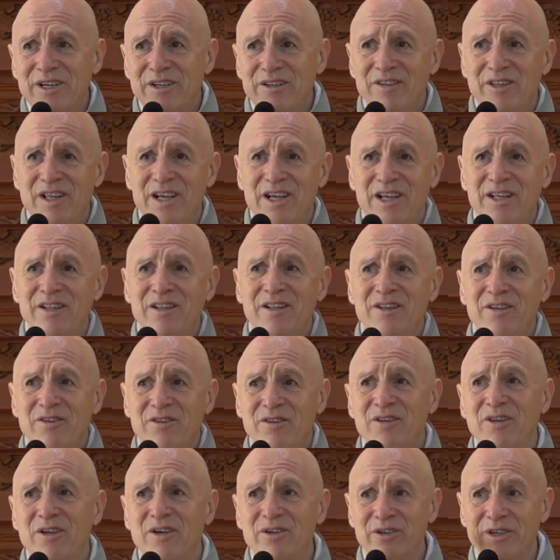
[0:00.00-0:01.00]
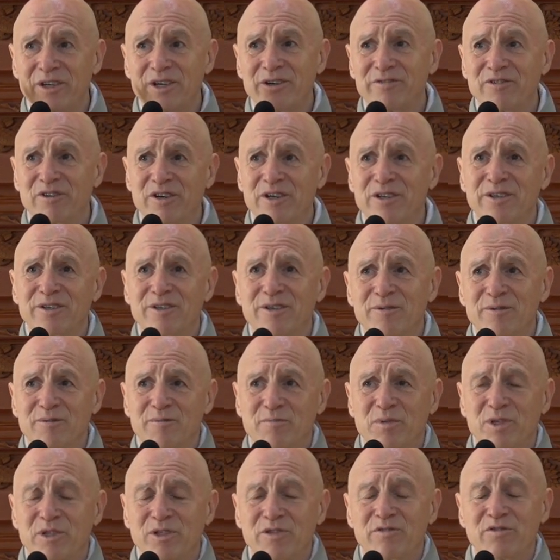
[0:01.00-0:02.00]
then they're different.
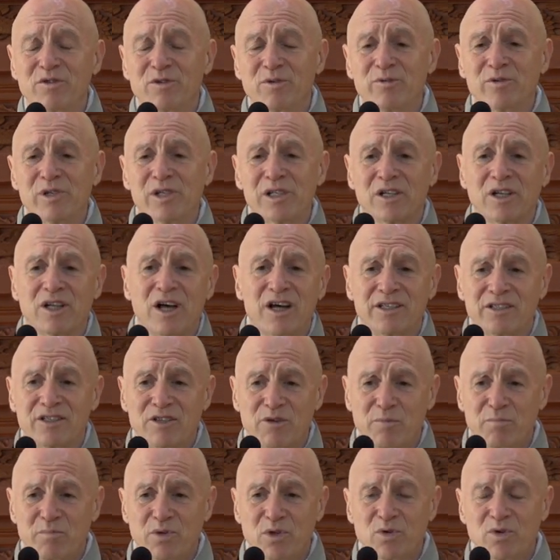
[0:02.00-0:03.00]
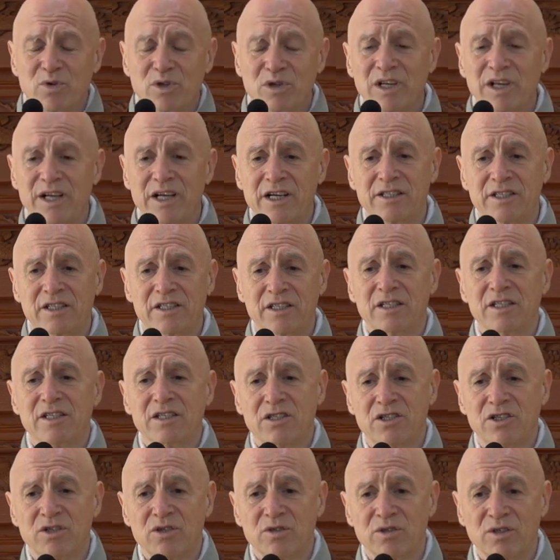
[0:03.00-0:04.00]
But if you realize the Pure Land
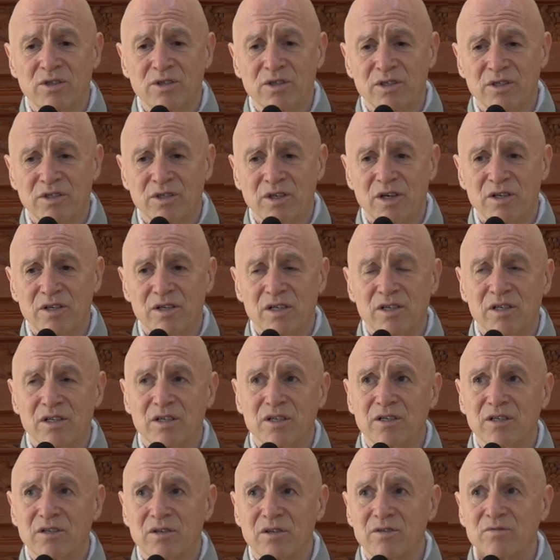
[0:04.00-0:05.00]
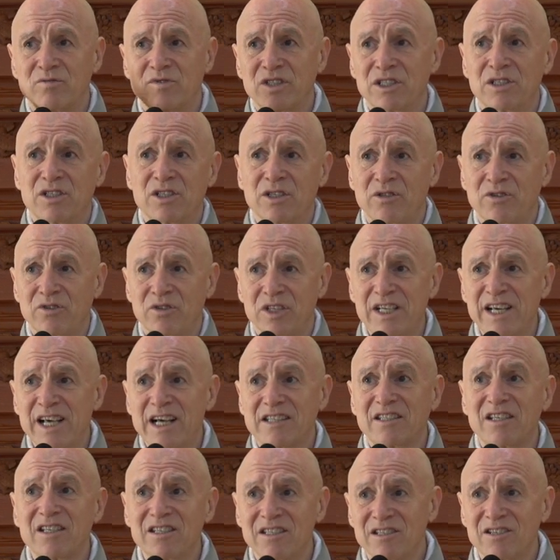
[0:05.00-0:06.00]
is your original, the
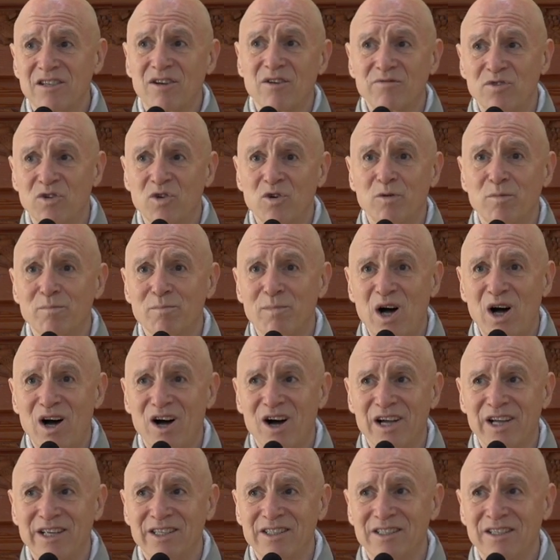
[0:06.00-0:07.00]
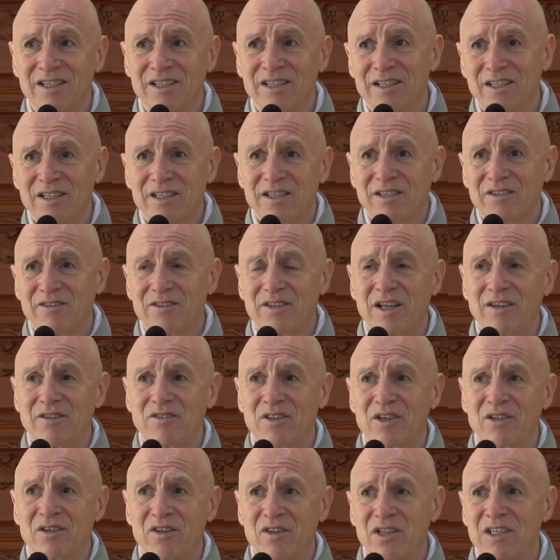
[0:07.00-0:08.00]
essence of your mind, then
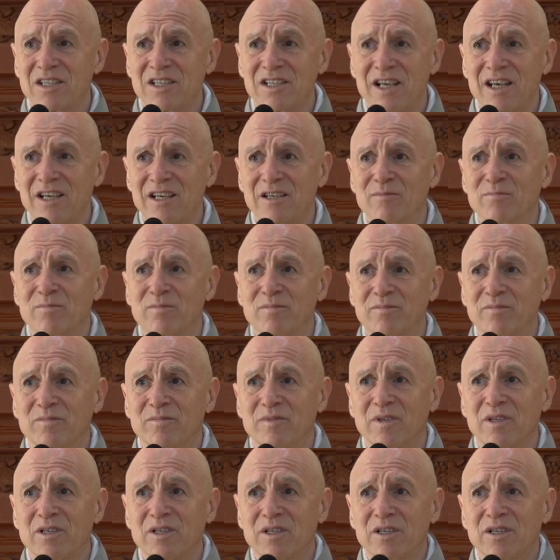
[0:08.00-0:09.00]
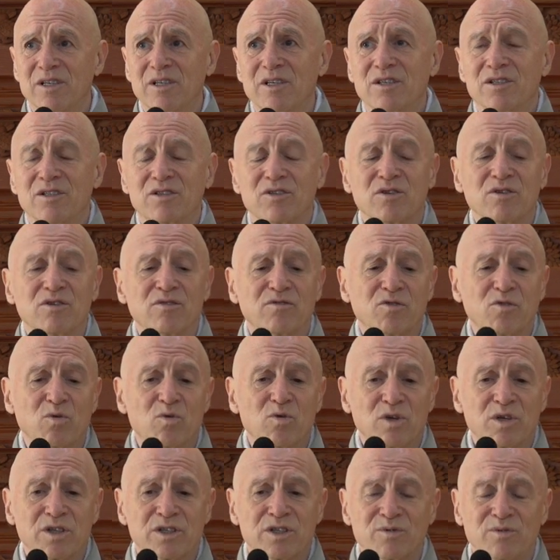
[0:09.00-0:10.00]
they're the same. So of
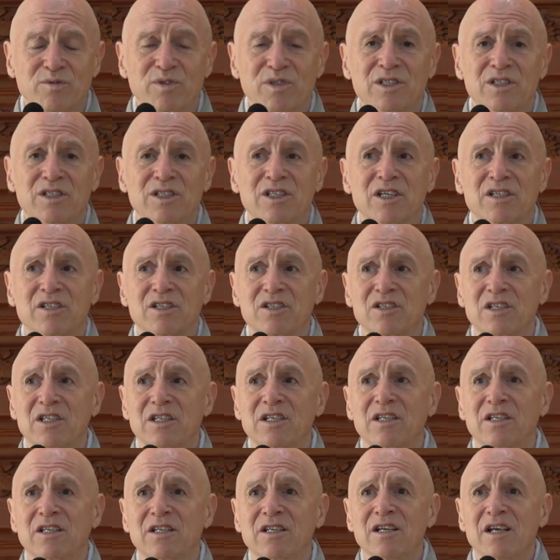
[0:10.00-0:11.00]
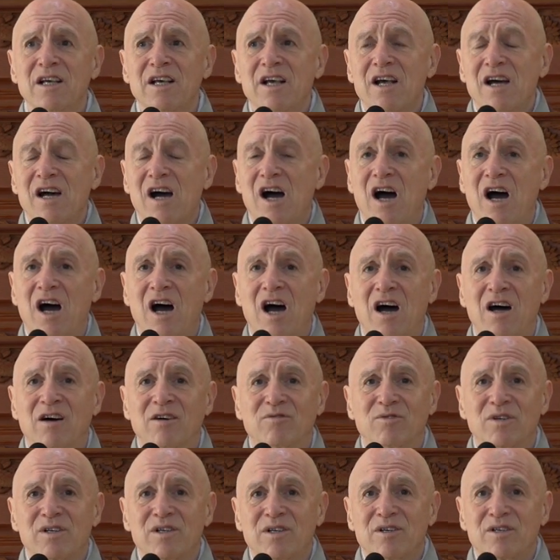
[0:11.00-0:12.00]
course we just see,
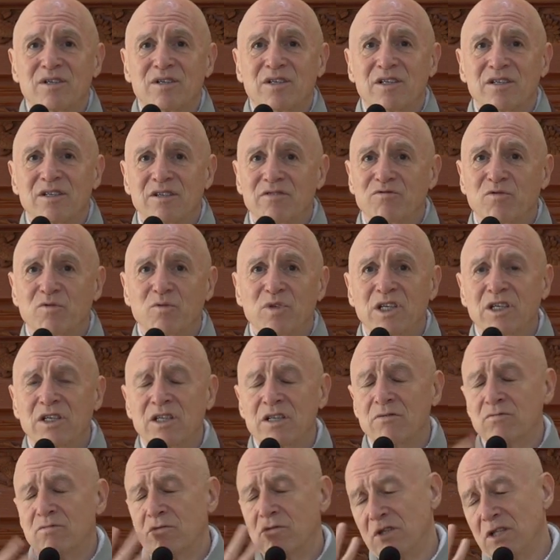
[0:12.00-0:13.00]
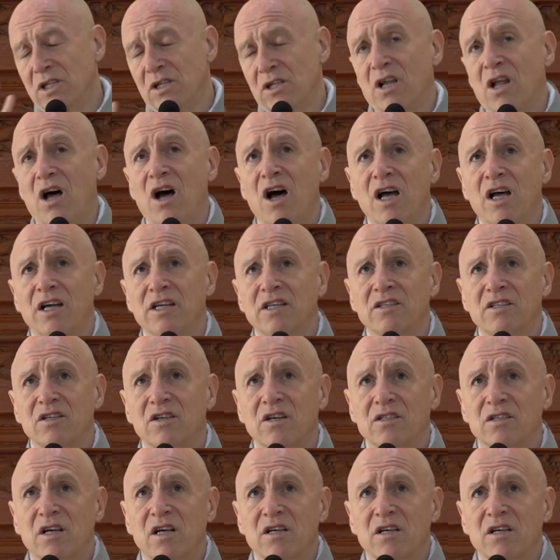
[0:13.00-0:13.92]
if we can realize